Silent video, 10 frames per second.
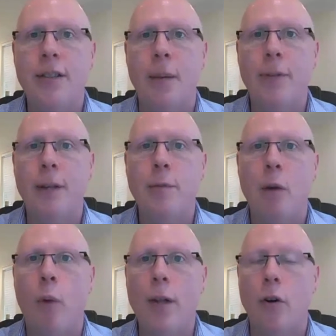sometimes be
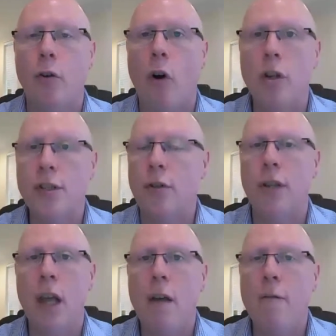won or lost on
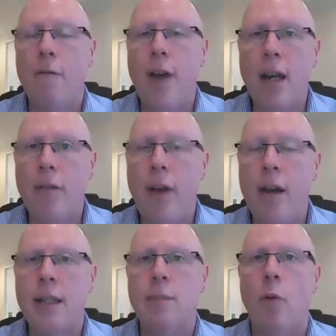very,
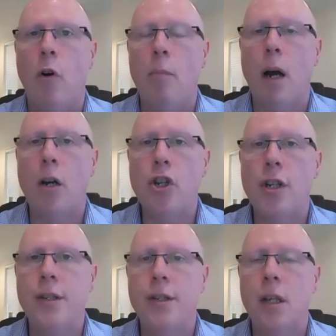very small
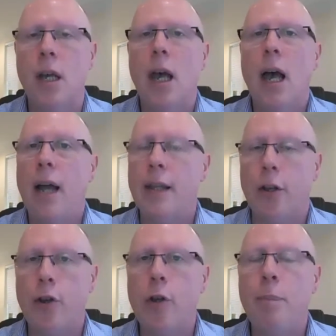margins. And
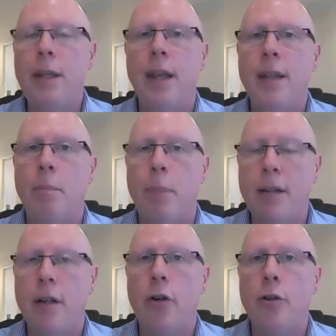it could be that the
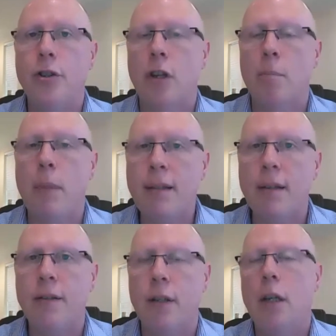bidder who's
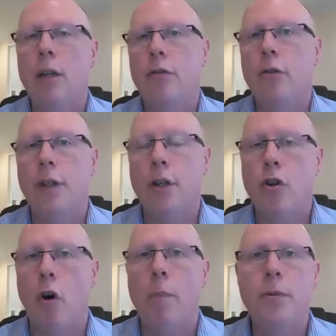committed to the
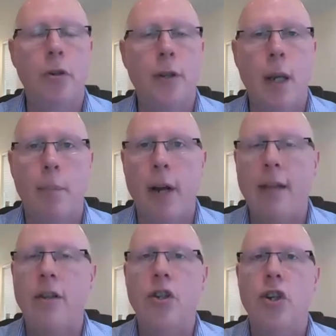jobs or the
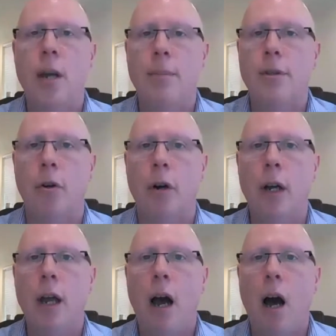apprenticeships or
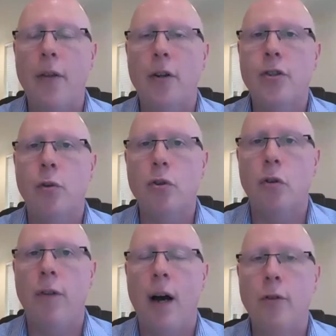other social
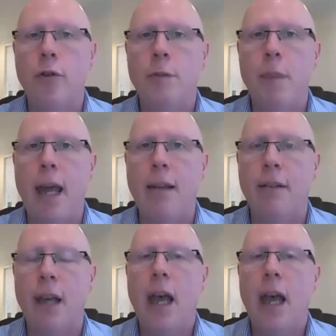value spend,